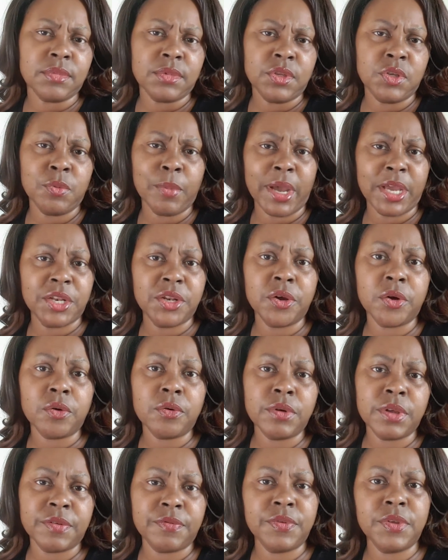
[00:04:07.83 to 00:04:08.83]
You might know
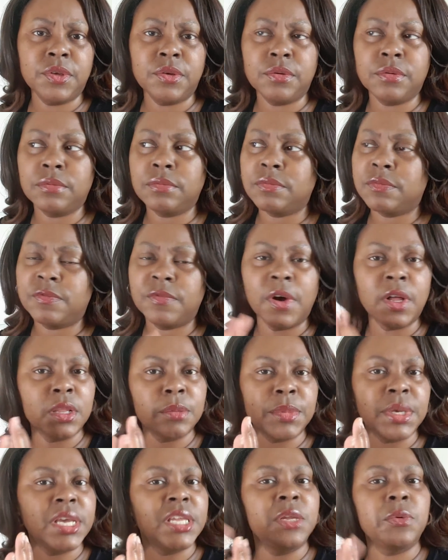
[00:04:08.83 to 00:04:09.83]
if you follow
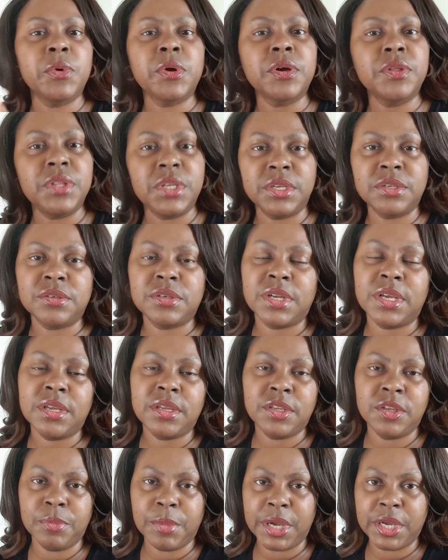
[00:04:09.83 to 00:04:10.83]
me anywhere on the internet,
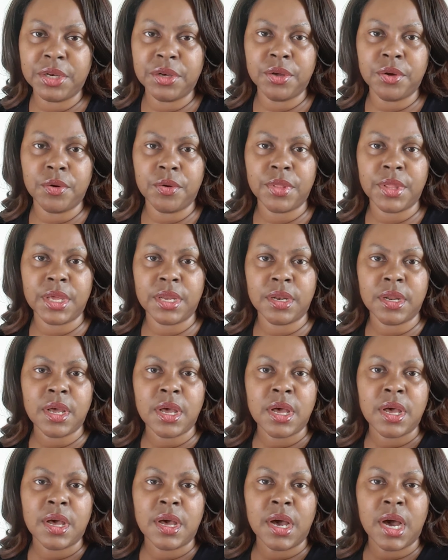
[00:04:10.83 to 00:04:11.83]
you might know that
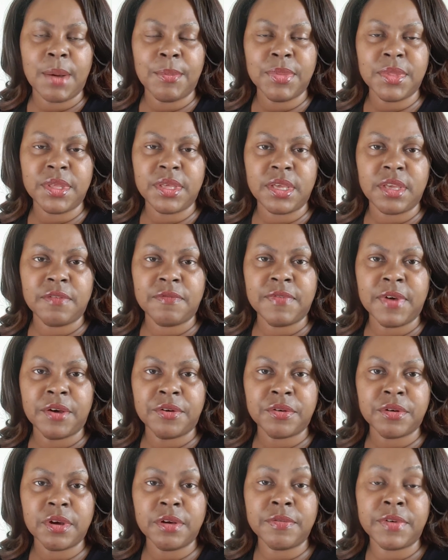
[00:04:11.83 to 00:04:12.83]
I'm the
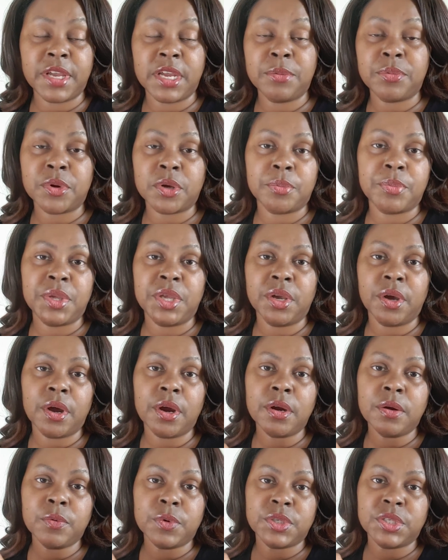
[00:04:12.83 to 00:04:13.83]
founder of Gabriel
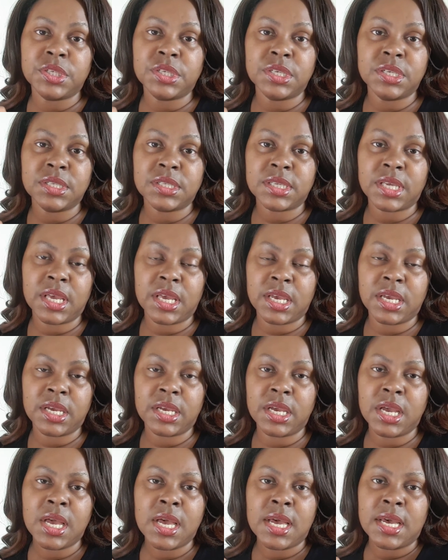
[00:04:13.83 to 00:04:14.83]
PR, which is
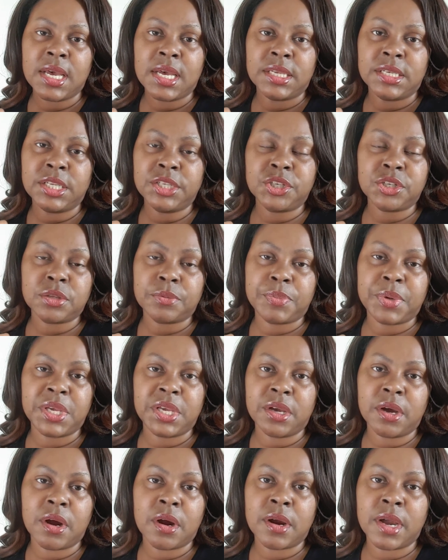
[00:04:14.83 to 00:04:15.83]
a digital
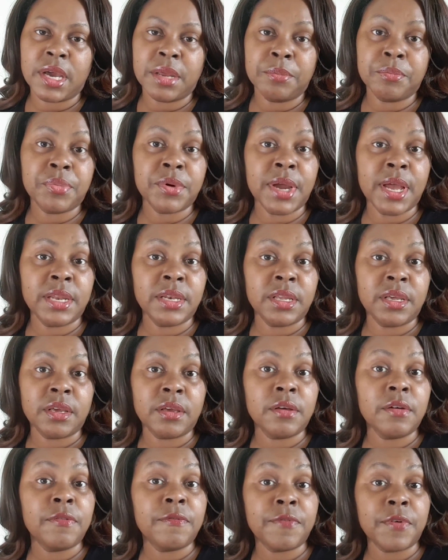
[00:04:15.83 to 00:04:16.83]
PR and
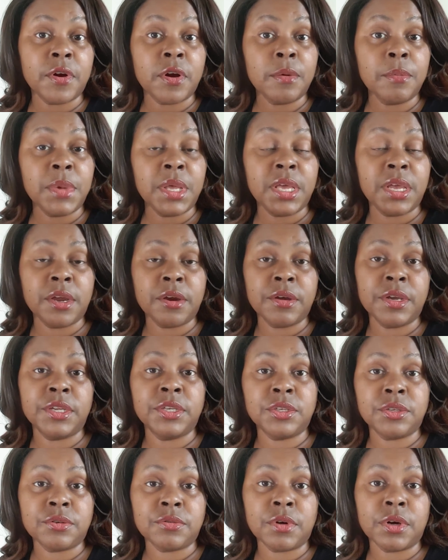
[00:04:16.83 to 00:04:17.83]
branding firm here in
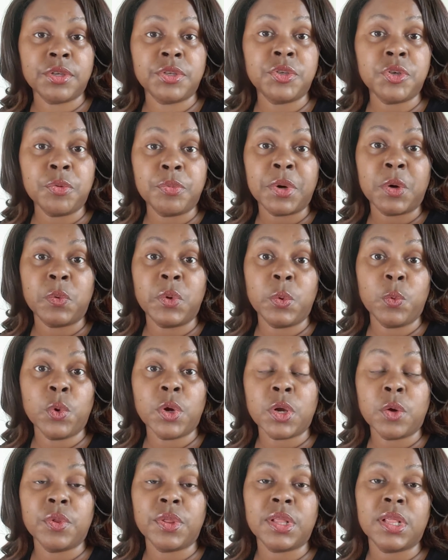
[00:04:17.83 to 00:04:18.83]
Toronto, but we
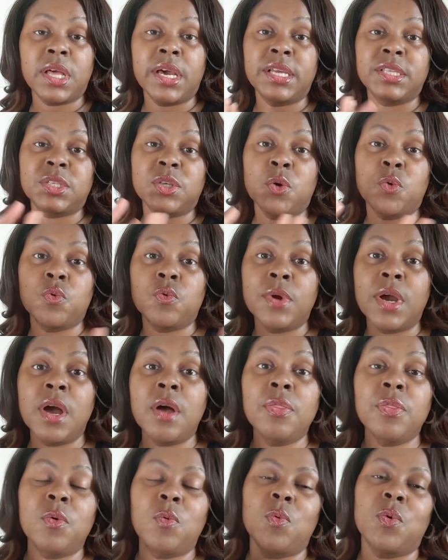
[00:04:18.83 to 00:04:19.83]
work with clients
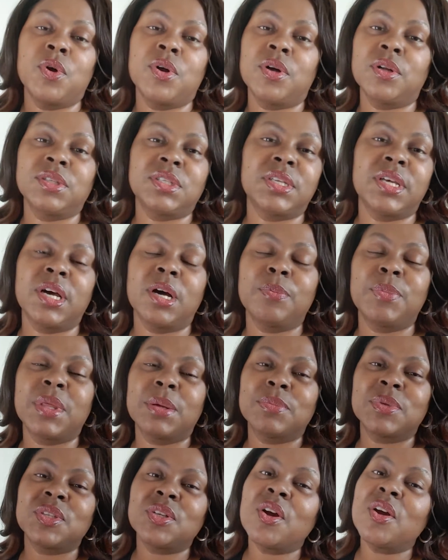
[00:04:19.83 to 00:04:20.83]
around the world to help
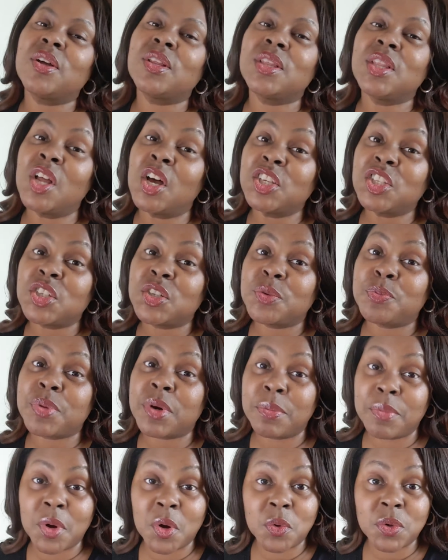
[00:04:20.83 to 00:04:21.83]
them start, launch,
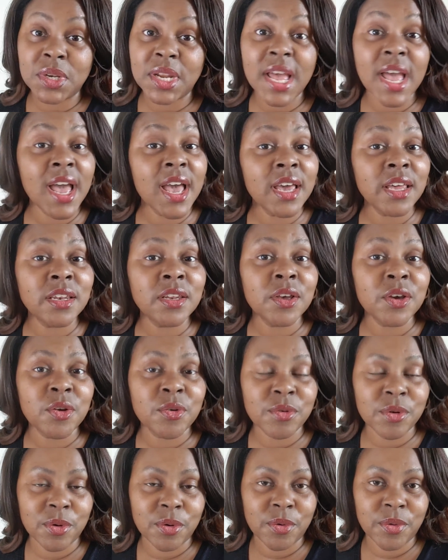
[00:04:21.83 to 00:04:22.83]
promote, and
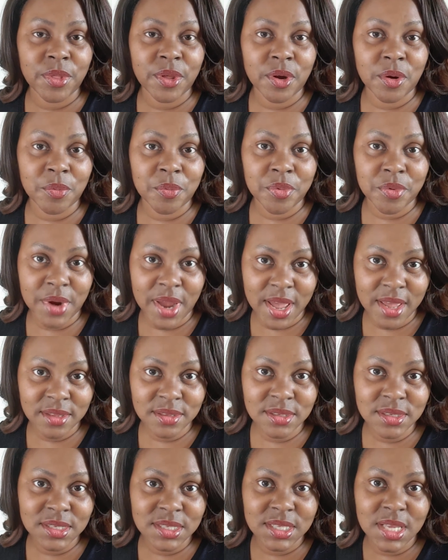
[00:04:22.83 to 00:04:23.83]
grow their
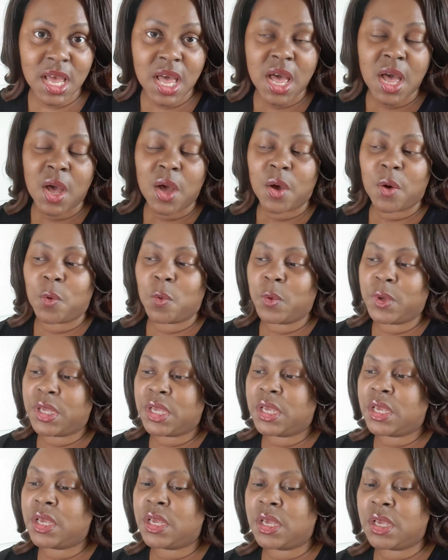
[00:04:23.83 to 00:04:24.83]
brands.
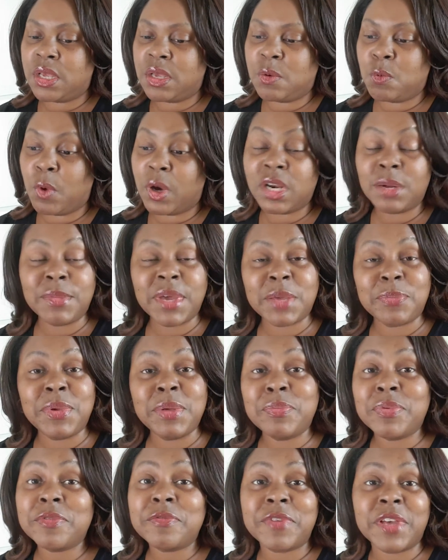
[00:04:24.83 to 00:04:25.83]
We want to make
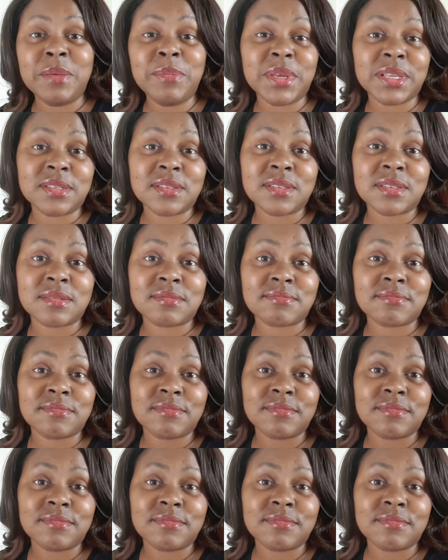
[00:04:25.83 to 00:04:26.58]
people famous.